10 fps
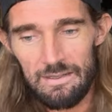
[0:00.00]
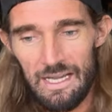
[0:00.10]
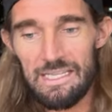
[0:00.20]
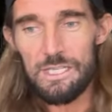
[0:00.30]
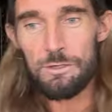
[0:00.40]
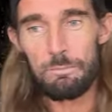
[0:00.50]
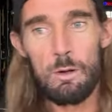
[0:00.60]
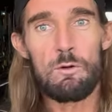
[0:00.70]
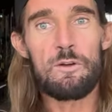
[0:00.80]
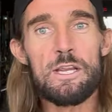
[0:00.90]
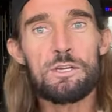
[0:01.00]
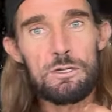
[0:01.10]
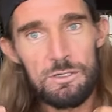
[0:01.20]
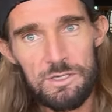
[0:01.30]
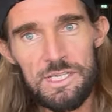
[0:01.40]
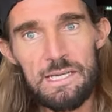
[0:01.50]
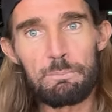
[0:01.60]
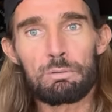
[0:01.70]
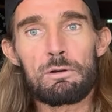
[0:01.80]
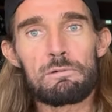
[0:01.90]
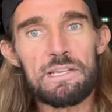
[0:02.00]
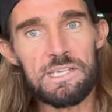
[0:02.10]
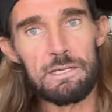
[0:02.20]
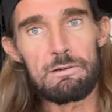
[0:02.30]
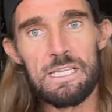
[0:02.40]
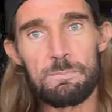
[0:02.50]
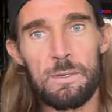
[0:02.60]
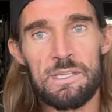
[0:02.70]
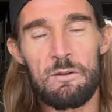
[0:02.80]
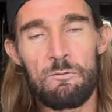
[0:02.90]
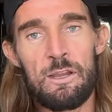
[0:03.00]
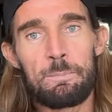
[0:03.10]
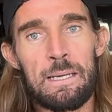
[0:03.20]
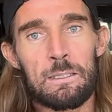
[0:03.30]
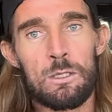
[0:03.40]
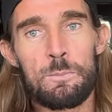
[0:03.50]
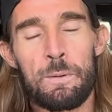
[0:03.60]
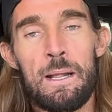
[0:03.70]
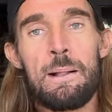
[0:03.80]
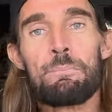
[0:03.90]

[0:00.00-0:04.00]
and that initial motivation, you're seeing progress and you're in this positive feedback loop,